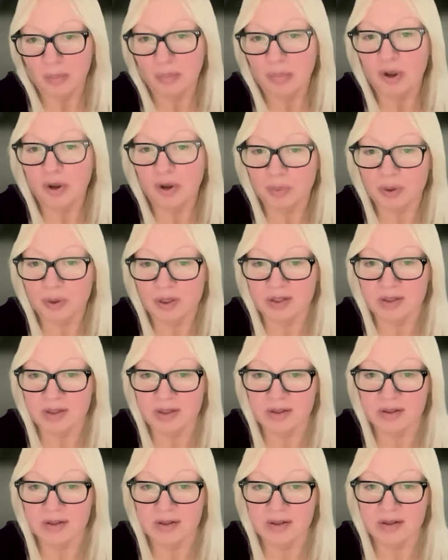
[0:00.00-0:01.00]

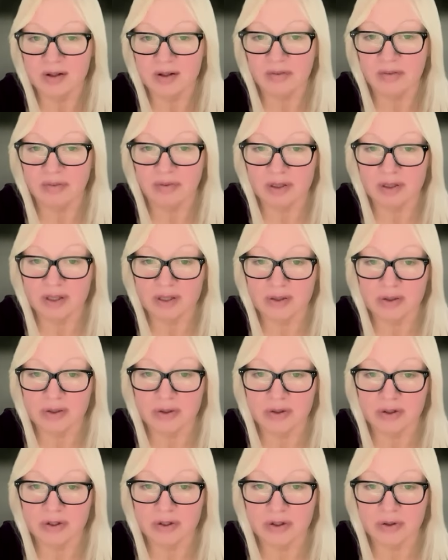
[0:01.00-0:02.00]
Purposes of
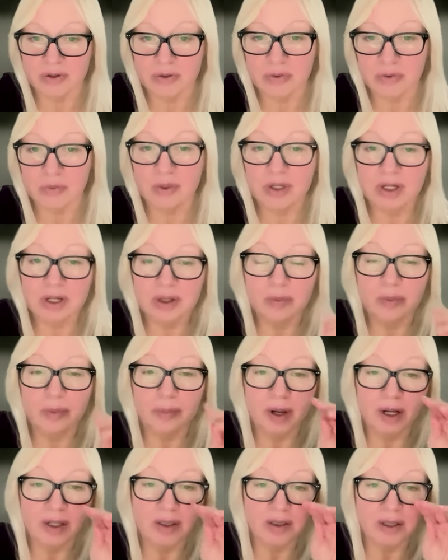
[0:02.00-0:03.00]
research. The reading
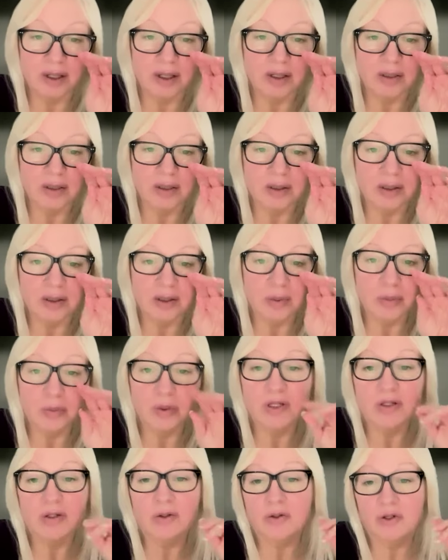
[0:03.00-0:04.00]
reminded us that
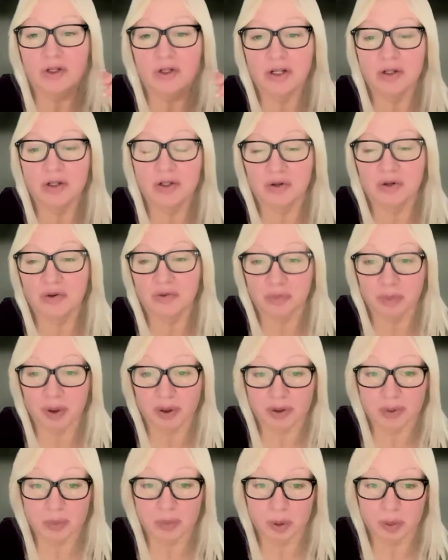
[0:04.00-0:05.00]
research can serve
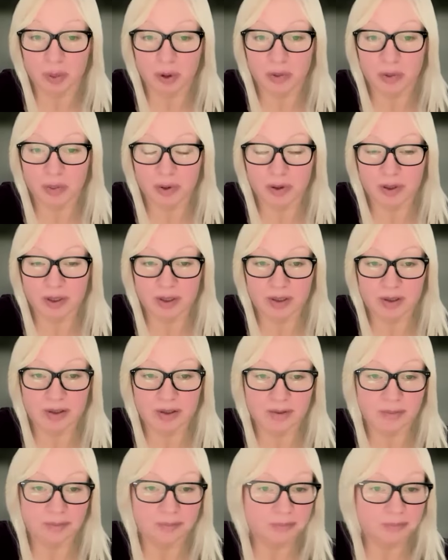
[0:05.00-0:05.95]
multiple purposes.